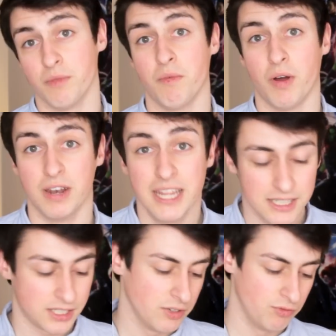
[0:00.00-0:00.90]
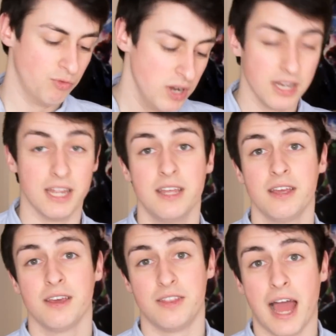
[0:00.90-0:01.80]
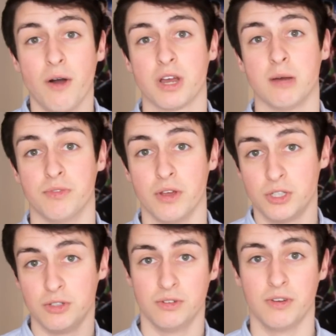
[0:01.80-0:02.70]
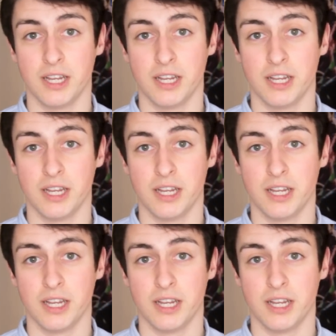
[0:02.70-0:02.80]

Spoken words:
know, links it, really, the outcome of those two